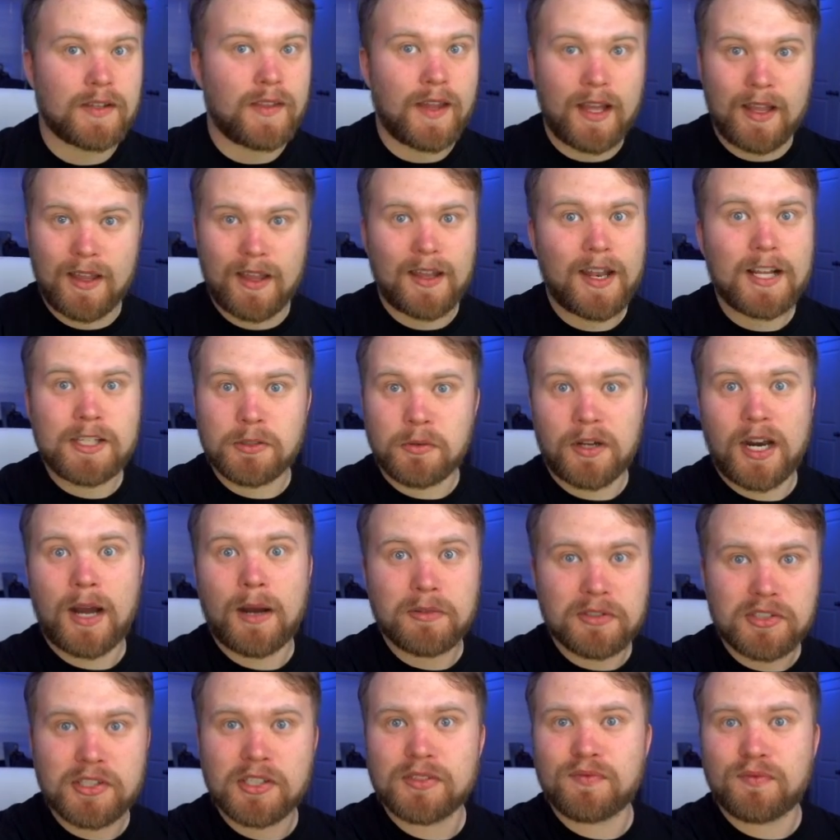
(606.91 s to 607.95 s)
And that's what I
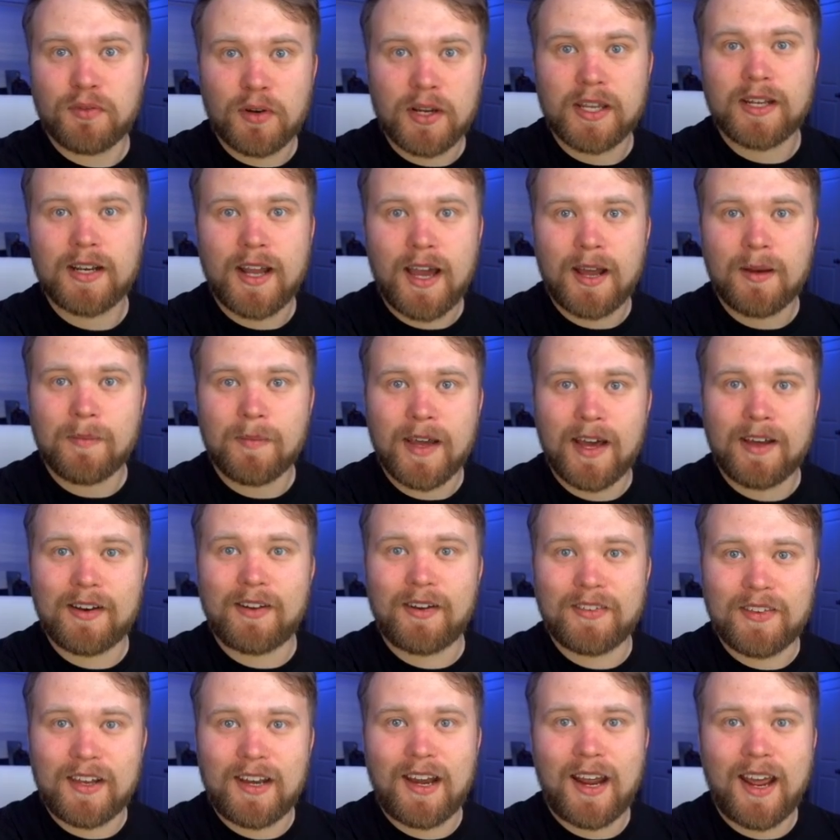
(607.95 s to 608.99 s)
was just freaking out about
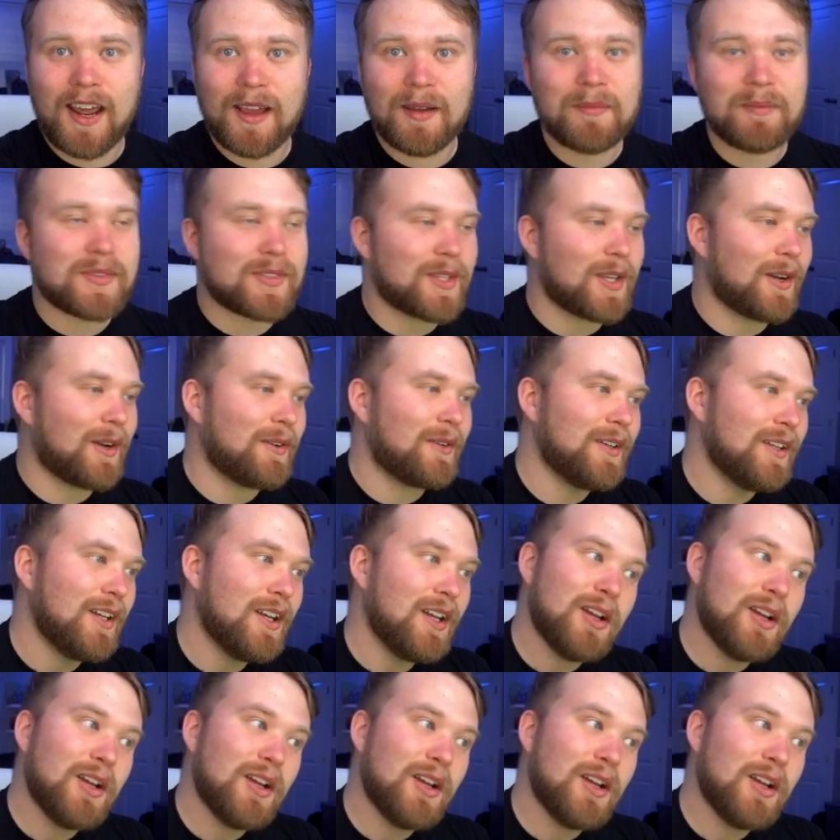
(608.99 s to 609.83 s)
on the NAM. So,